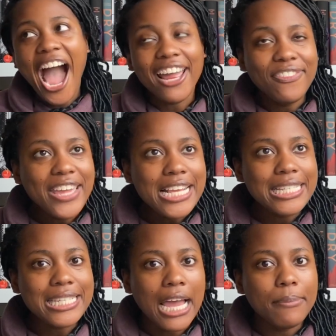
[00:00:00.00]
I think
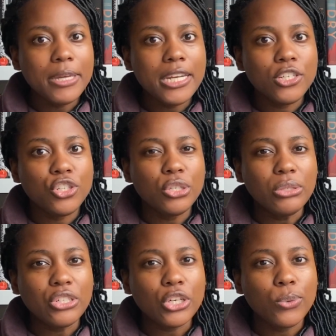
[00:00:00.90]
Simon &
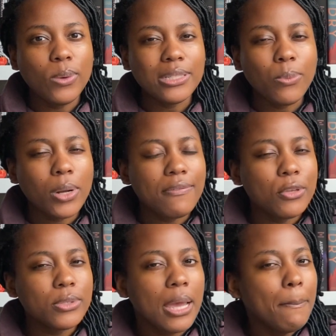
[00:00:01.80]
Schuster was one of
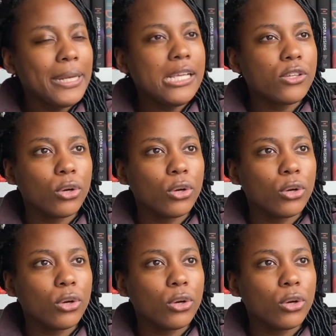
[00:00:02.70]
those companies